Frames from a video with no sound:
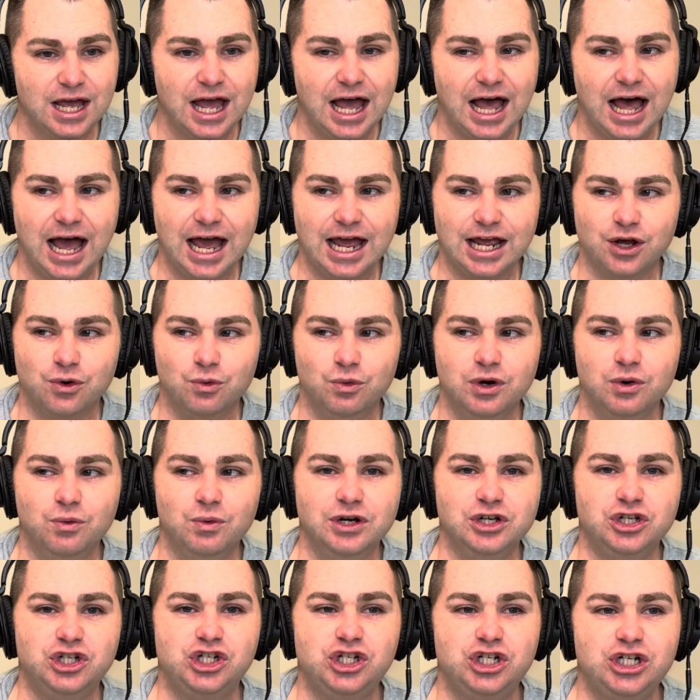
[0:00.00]
Like,
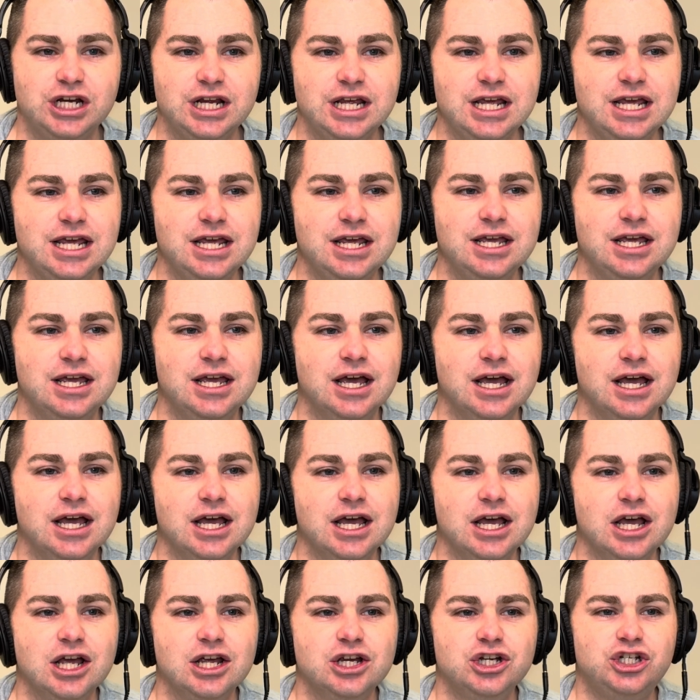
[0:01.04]
when she
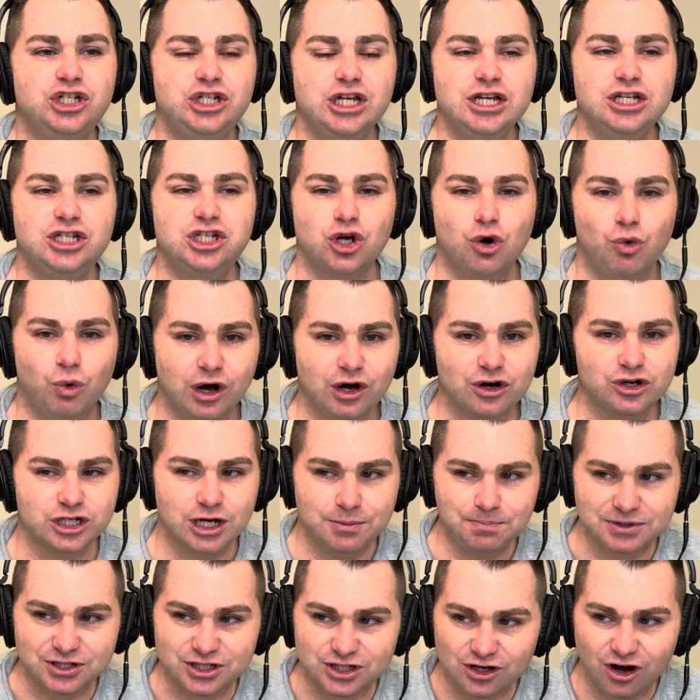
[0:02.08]
squares
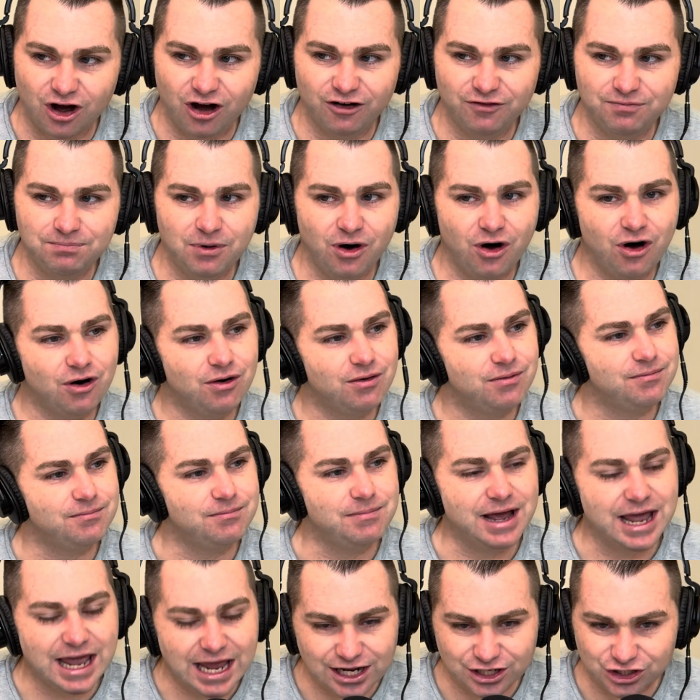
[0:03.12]
up a softball,
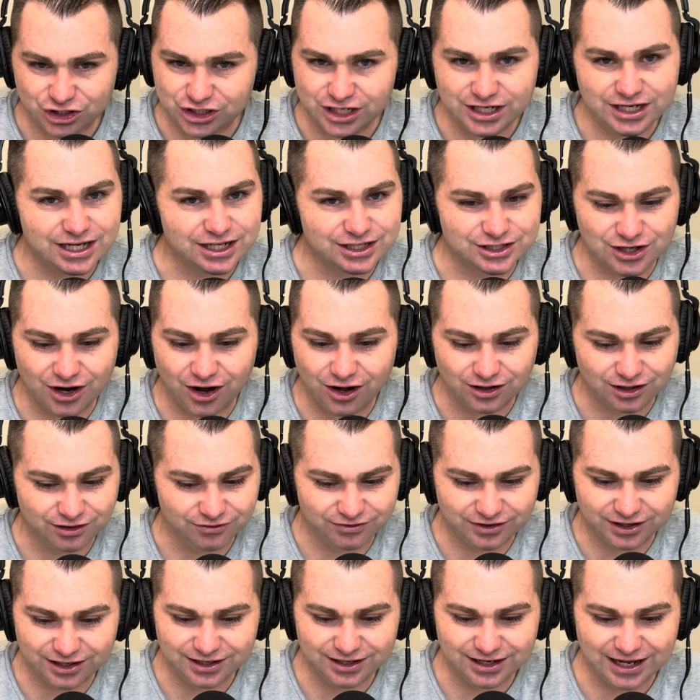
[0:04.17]
man, she gets all of
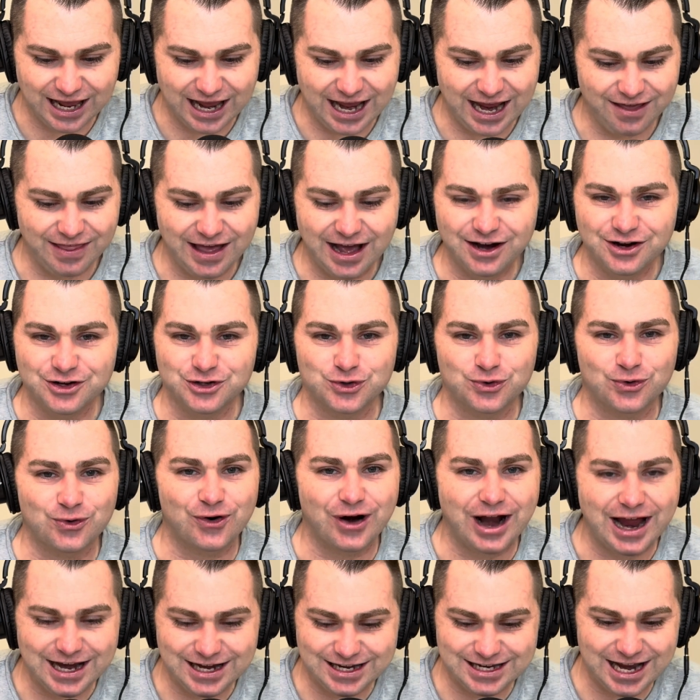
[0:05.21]
it. And that is
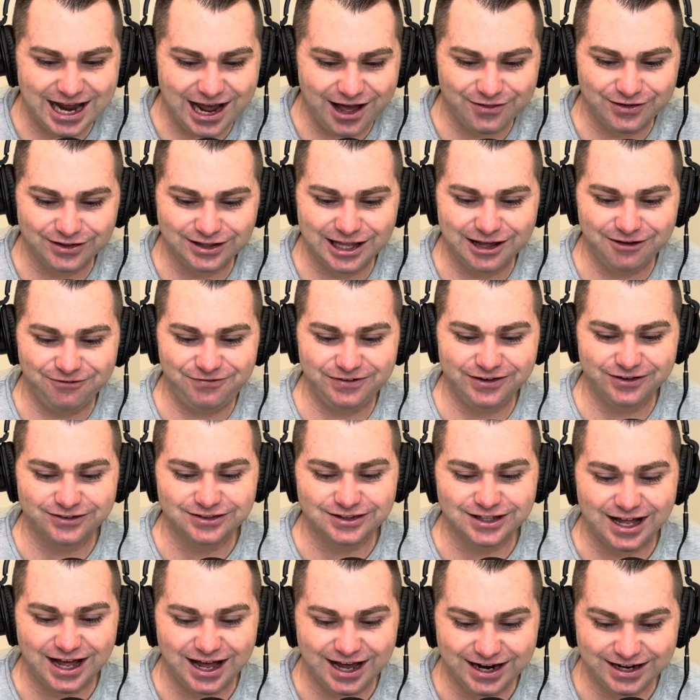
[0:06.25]
right down the left field
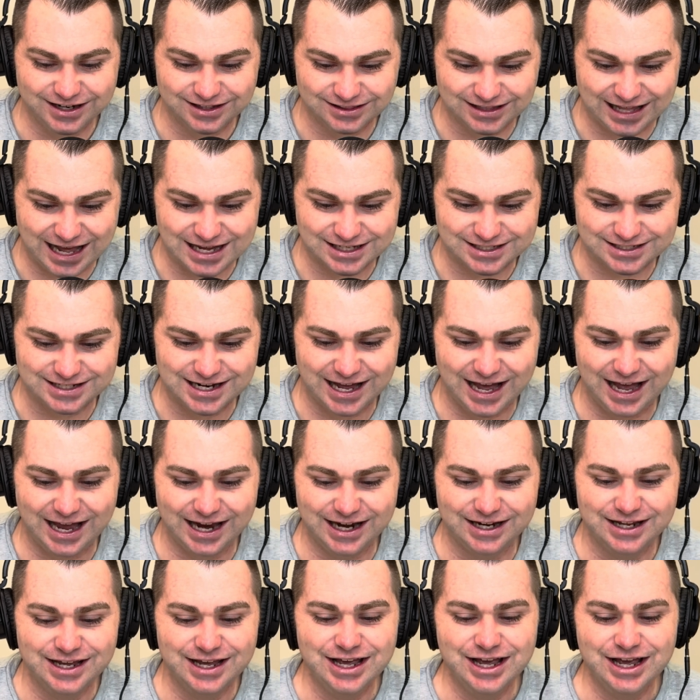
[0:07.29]
line last
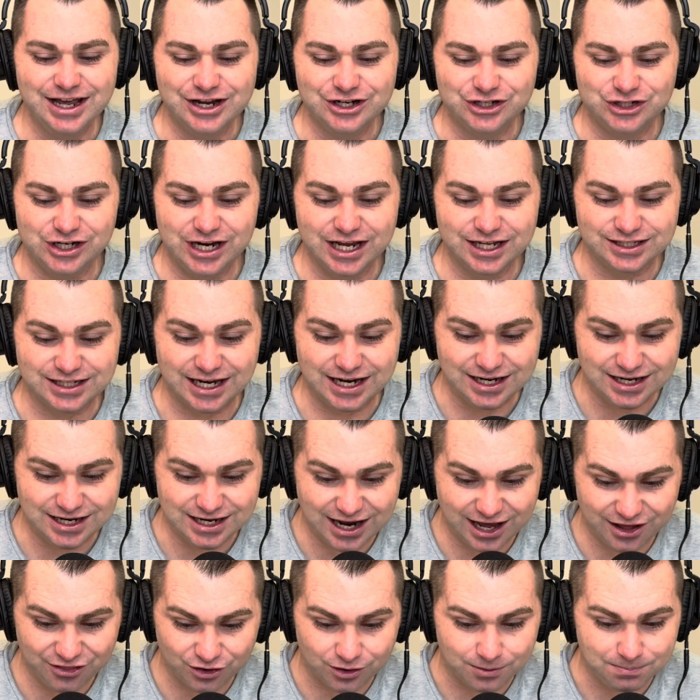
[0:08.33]
night. She hits
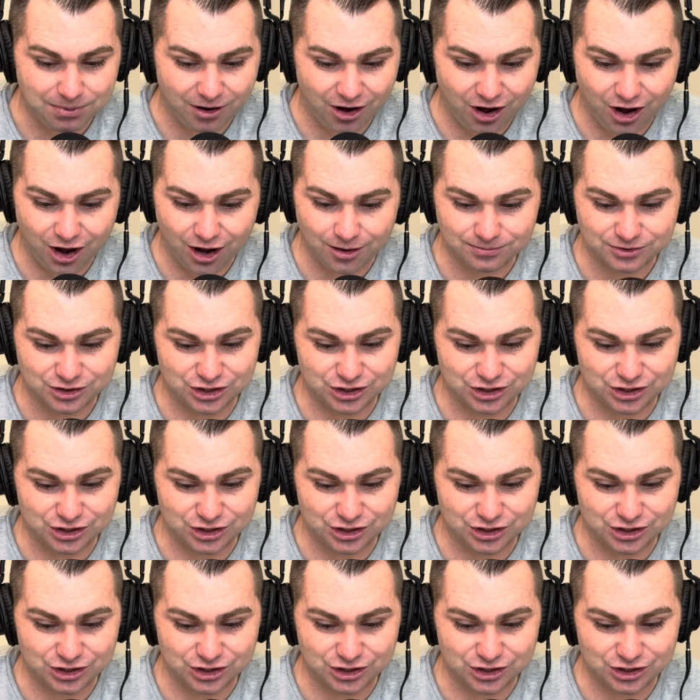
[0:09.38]
another bomb.